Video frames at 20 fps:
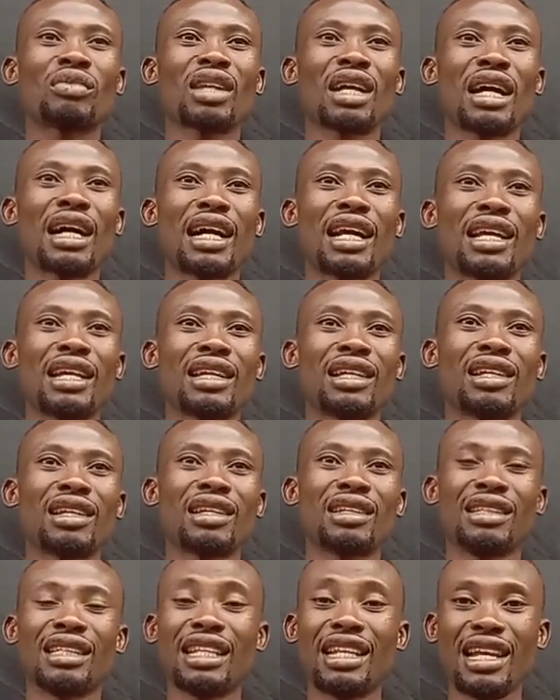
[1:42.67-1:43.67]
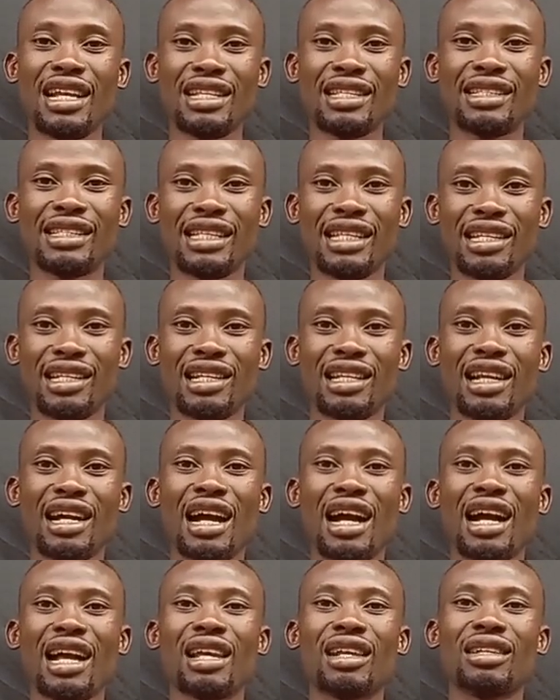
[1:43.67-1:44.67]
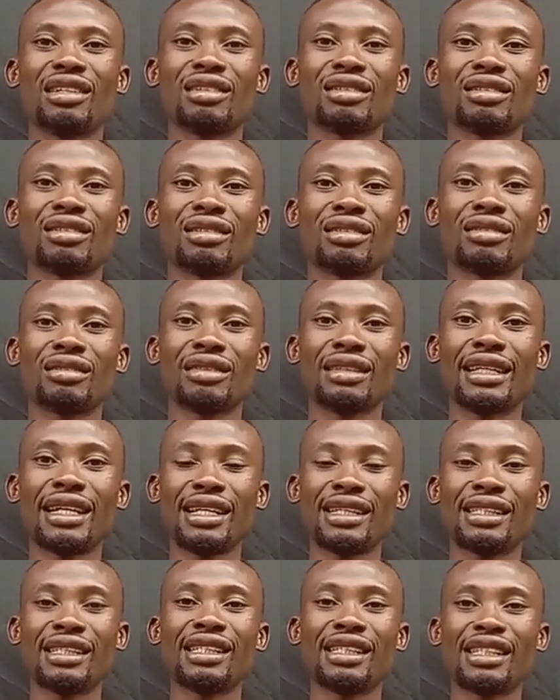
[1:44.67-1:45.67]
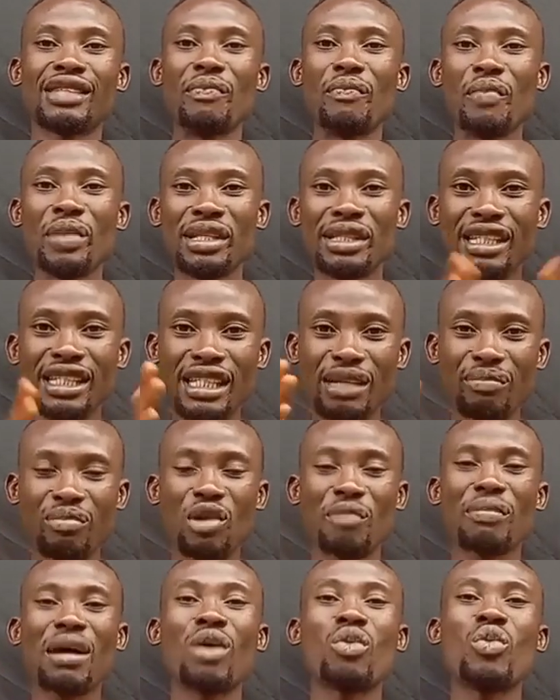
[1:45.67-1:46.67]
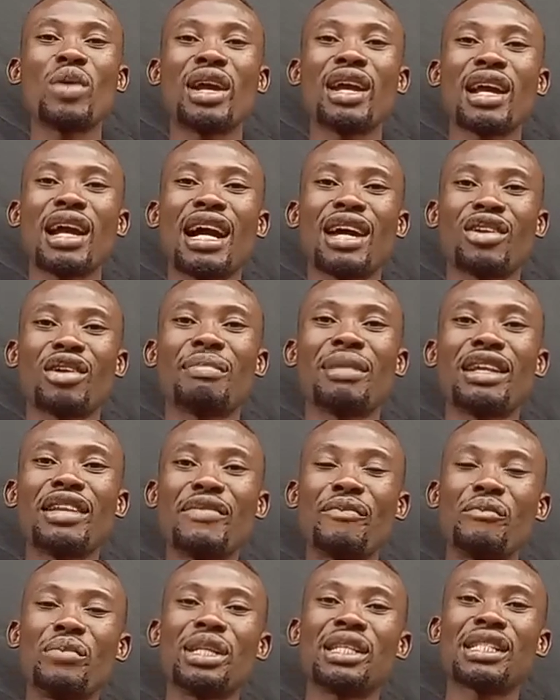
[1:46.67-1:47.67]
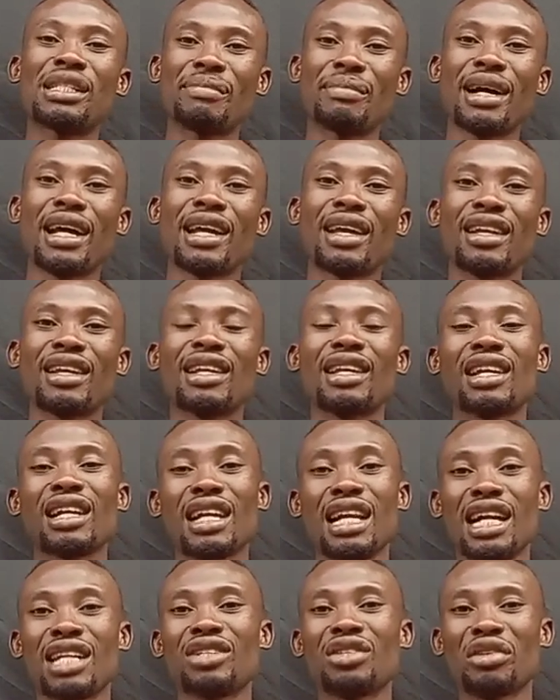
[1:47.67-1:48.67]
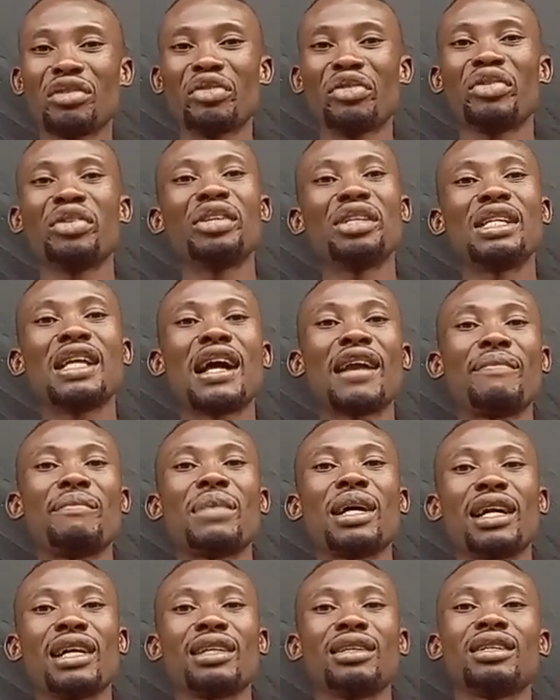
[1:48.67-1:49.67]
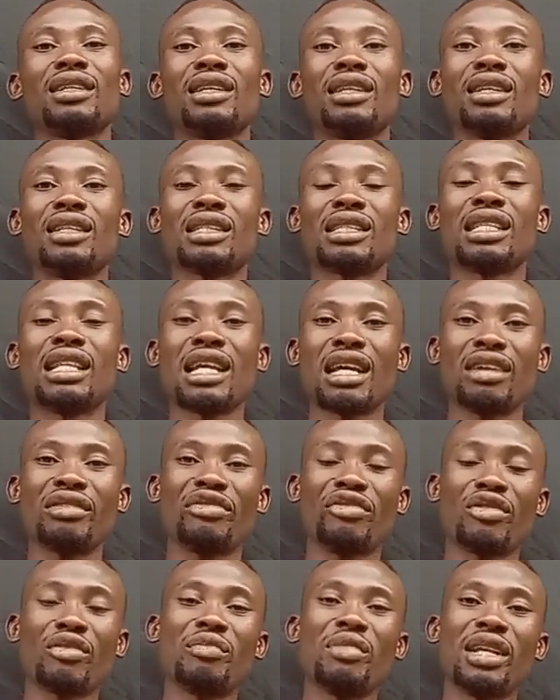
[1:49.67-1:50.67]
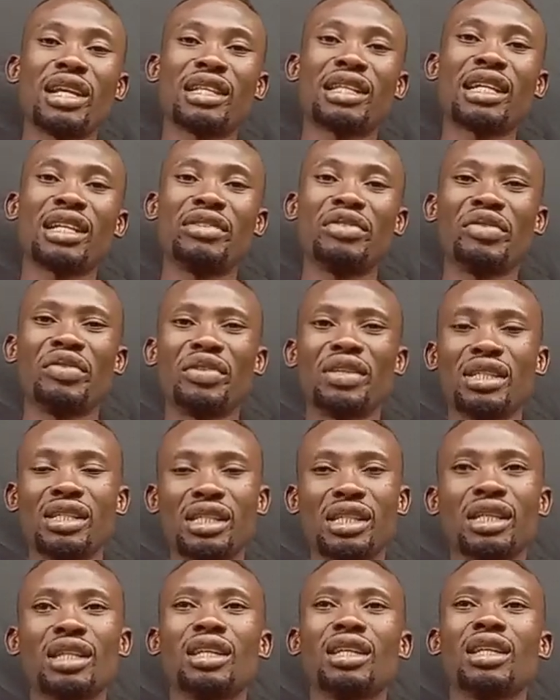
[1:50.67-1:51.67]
the next day I get it, mix it the proper way I normally mix my calcium feed and my snail formulated feed,